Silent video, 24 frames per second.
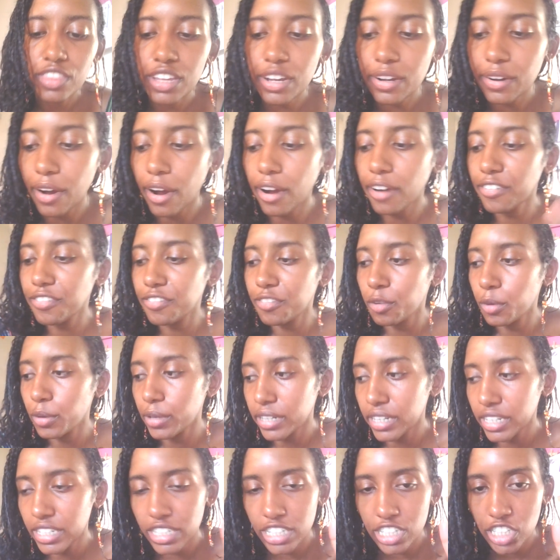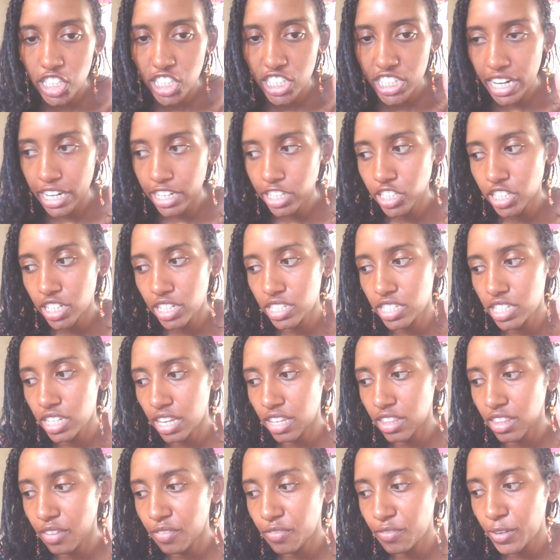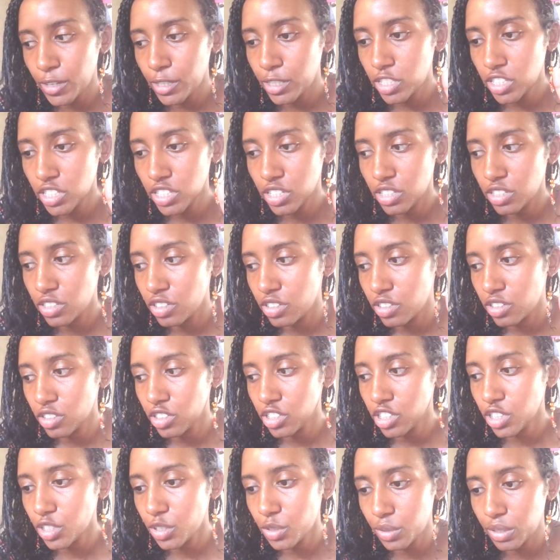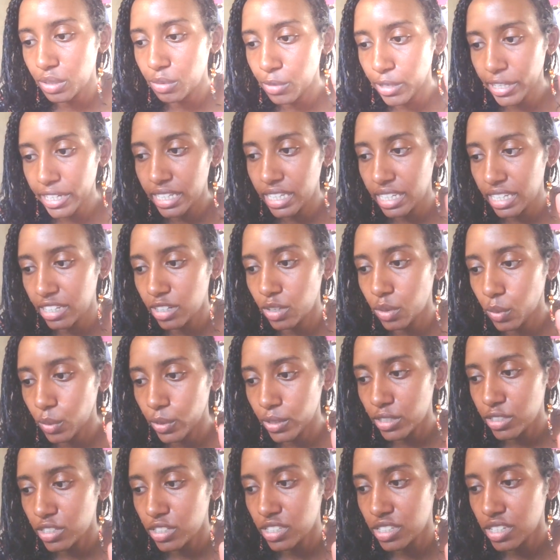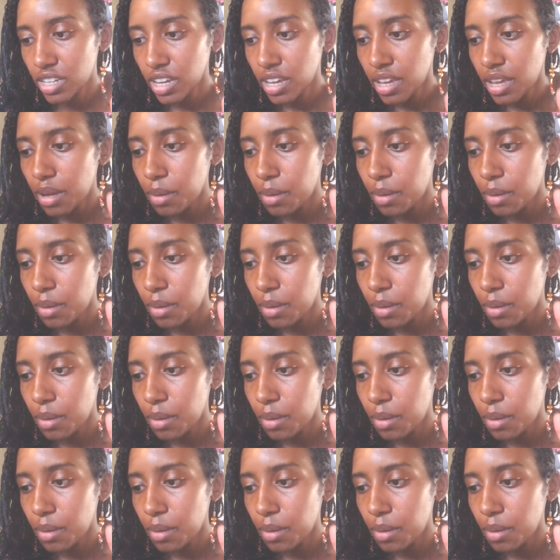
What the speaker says: There are 4 initiations in the first degree Reiki course.